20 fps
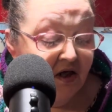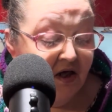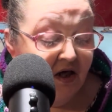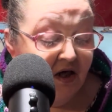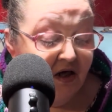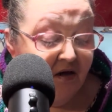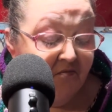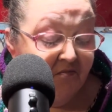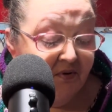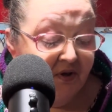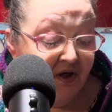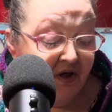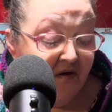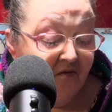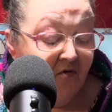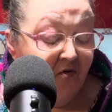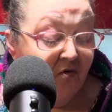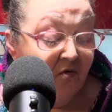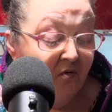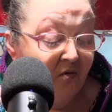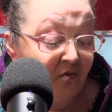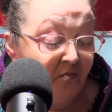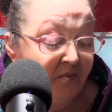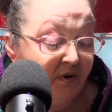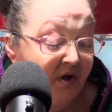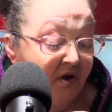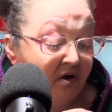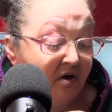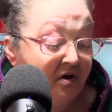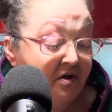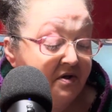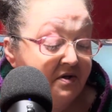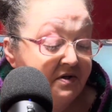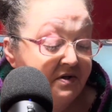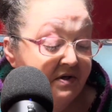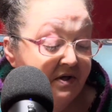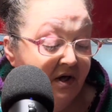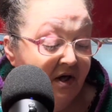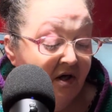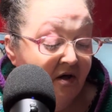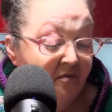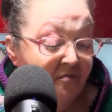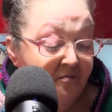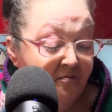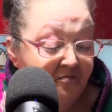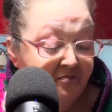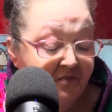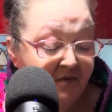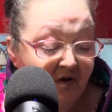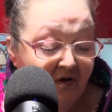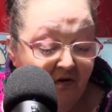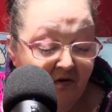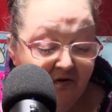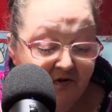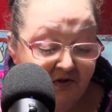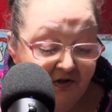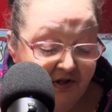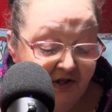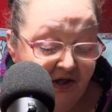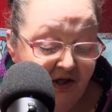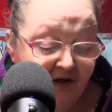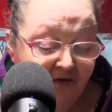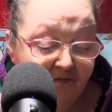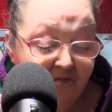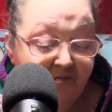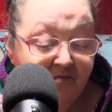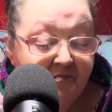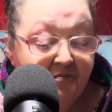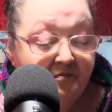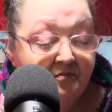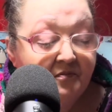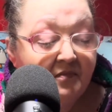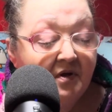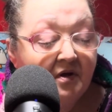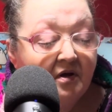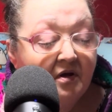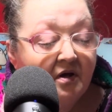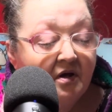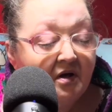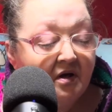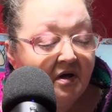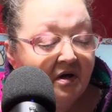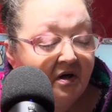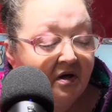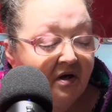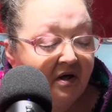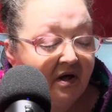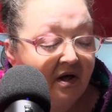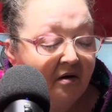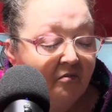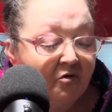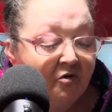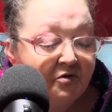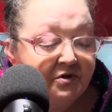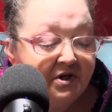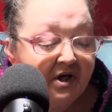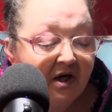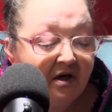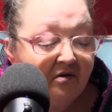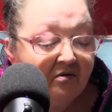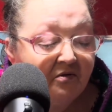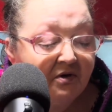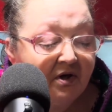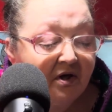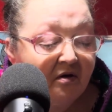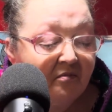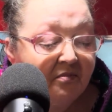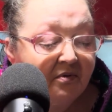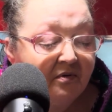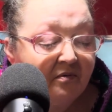unpick it all, because, oh dear, now I'm all tangled up.